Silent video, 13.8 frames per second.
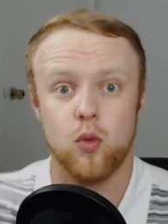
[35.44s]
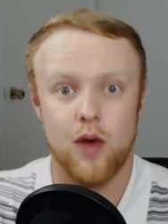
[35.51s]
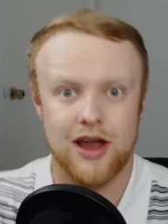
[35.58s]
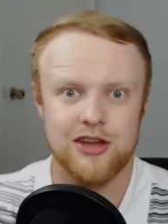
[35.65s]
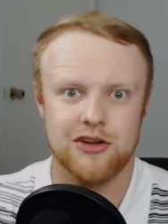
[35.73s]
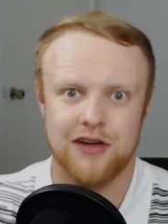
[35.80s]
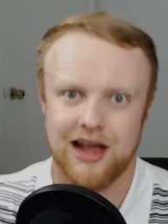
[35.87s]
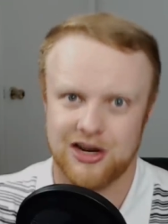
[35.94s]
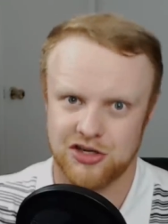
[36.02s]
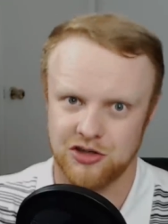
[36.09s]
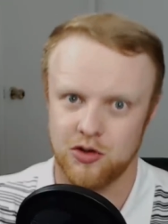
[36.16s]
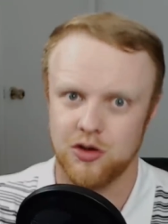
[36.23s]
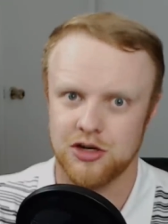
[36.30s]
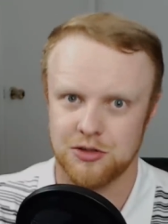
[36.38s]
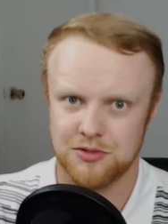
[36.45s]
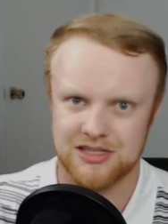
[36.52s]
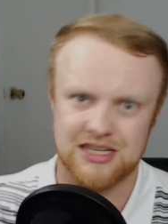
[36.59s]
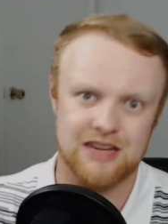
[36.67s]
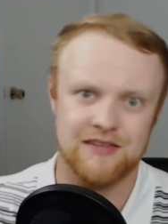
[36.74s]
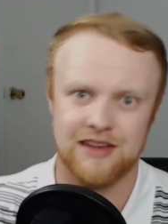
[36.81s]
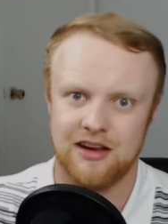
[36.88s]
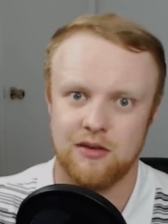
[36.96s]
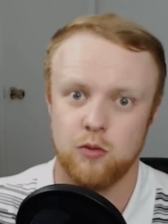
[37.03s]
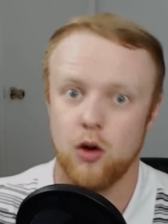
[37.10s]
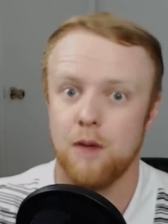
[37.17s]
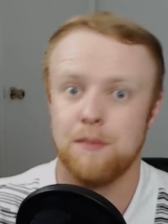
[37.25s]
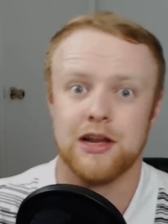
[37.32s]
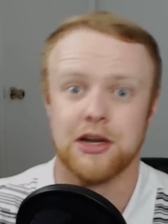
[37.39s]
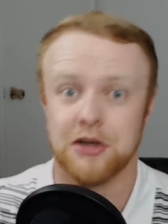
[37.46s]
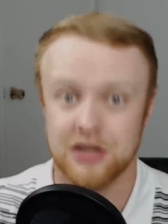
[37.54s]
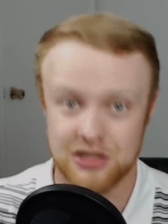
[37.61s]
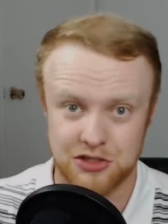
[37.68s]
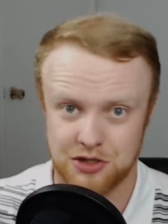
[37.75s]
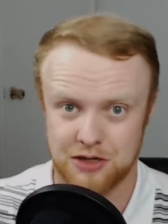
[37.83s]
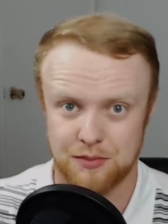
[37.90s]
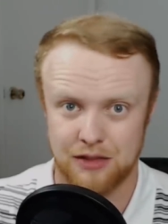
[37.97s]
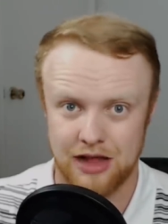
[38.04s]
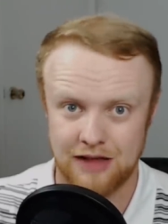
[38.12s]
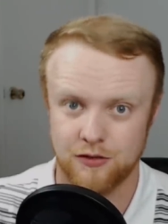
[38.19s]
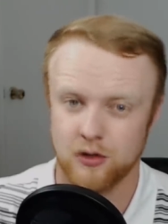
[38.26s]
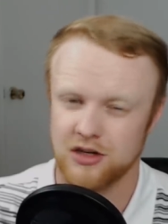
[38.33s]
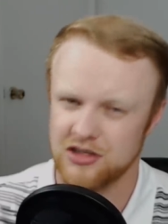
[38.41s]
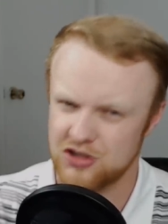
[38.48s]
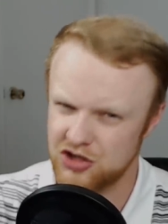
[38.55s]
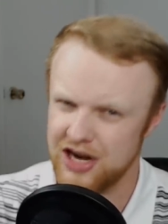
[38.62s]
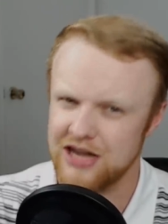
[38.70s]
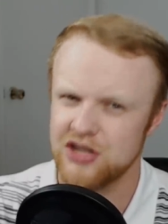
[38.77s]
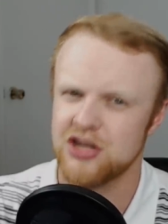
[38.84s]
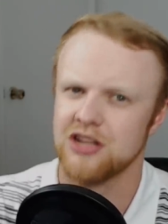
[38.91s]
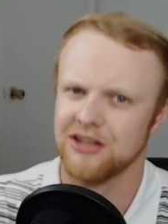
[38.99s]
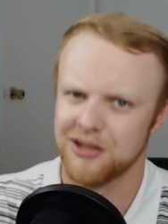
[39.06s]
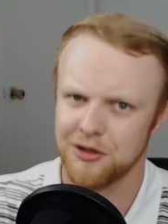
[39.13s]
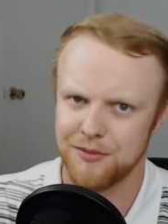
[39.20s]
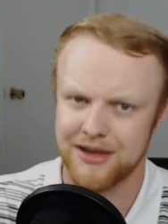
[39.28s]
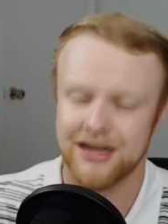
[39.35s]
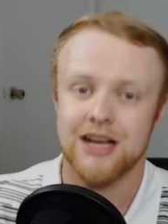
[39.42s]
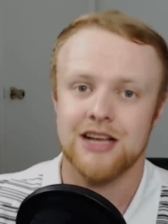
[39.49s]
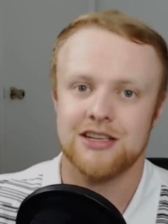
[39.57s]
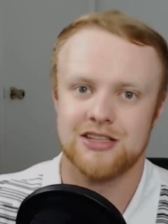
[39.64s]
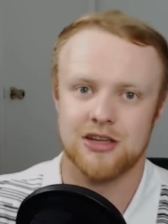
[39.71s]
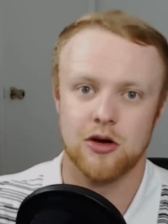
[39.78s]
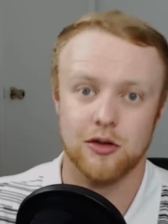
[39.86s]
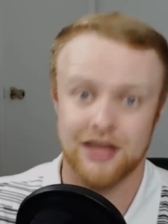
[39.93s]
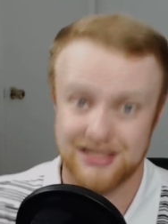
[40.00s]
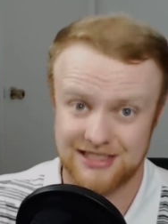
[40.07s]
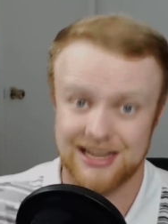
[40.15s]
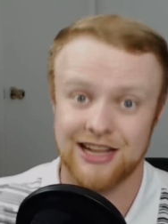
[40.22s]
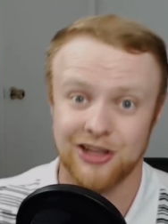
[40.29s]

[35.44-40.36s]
when you're actually going to receive it and what periods you can apply for has changed a little bit. So let's take take a